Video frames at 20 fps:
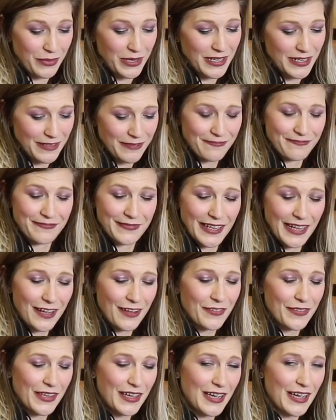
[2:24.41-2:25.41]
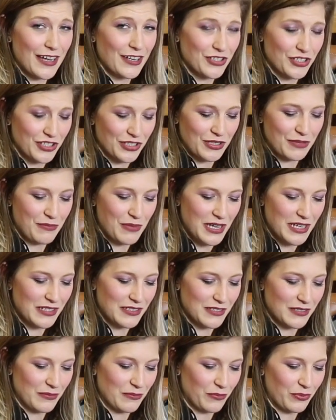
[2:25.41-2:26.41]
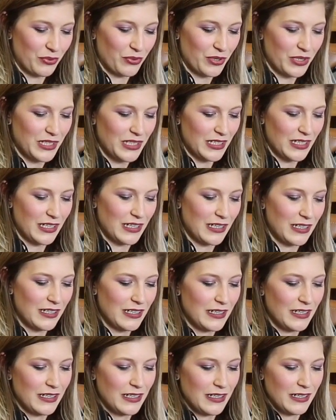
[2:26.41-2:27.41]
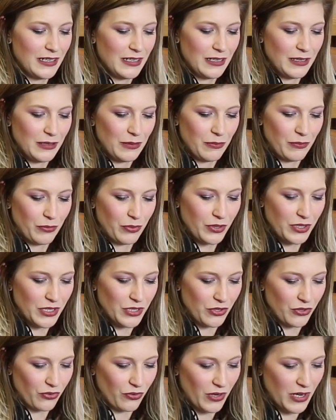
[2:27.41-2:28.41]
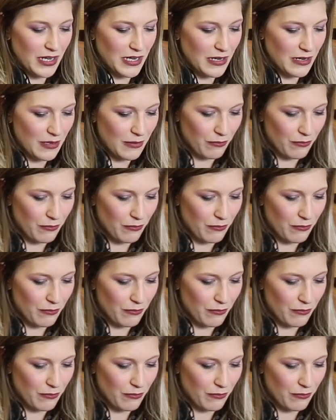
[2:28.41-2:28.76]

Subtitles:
Well, now they actually make some pretty great